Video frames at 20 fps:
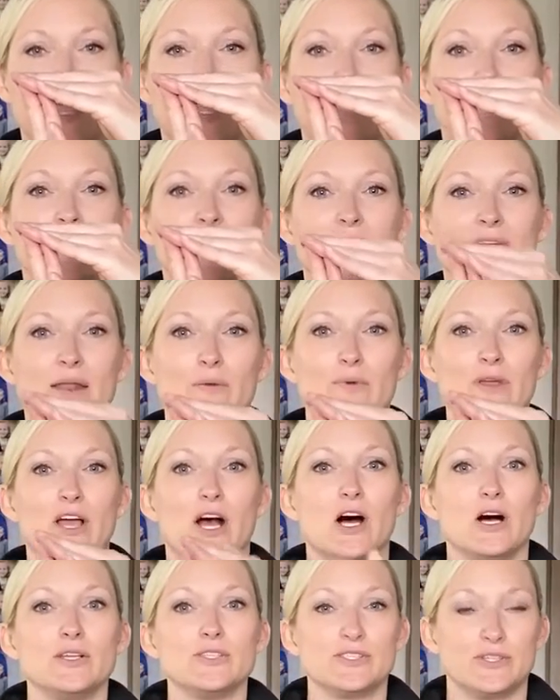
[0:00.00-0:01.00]
Then we
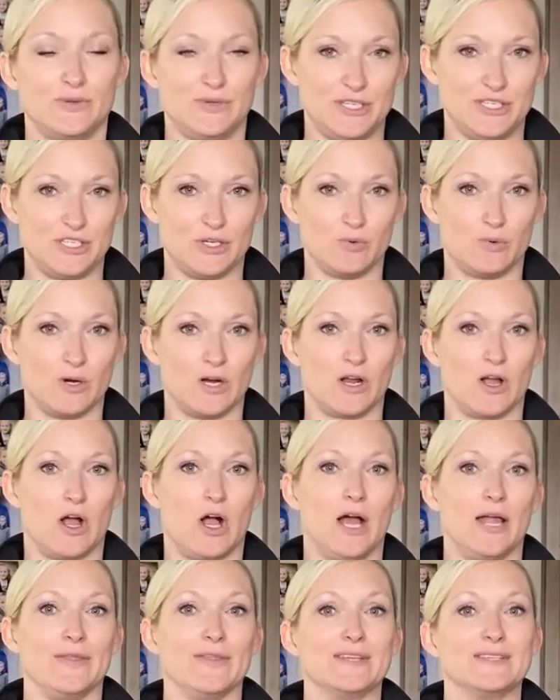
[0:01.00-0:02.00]
also need to work
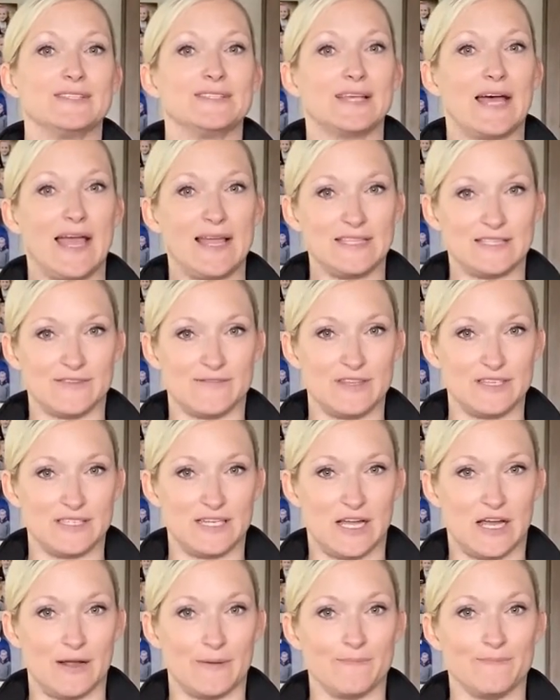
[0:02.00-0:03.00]
on the sides of the
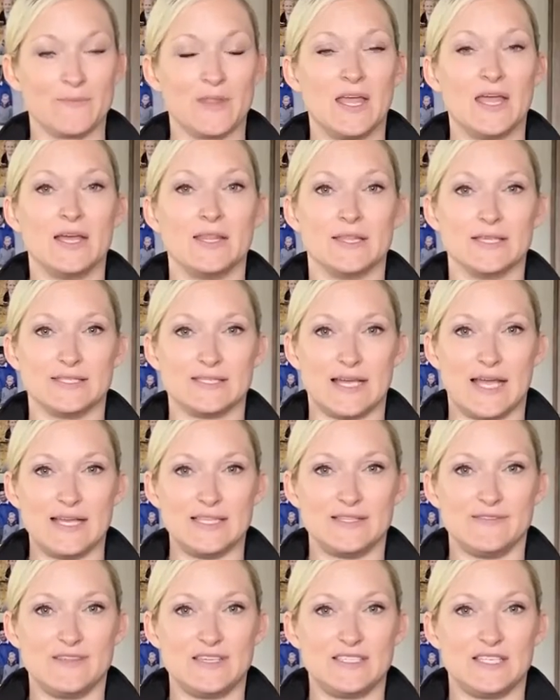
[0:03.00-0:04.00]
tongue. The sides
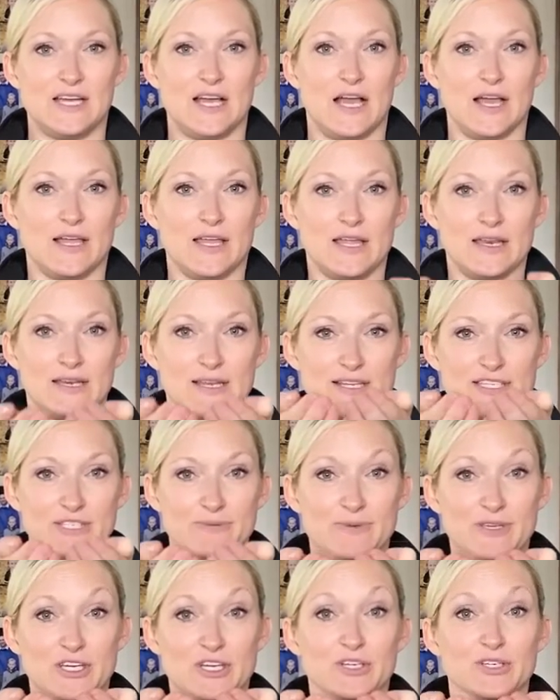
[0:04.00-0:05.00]
of the tongue need to
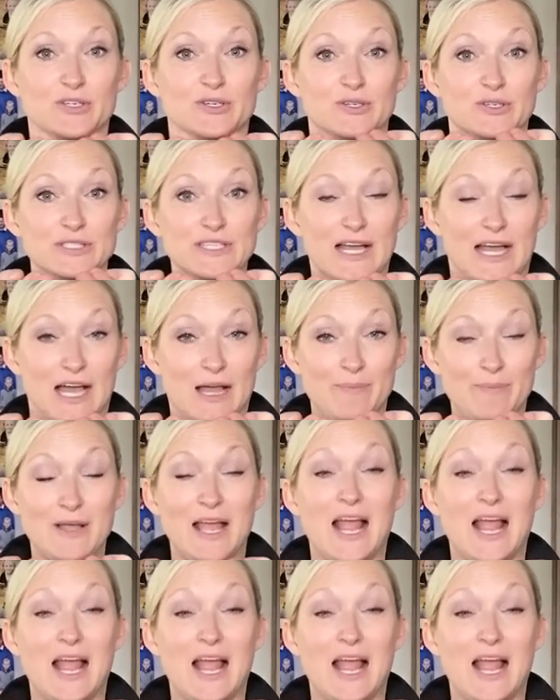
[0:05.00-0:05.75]
be curled up,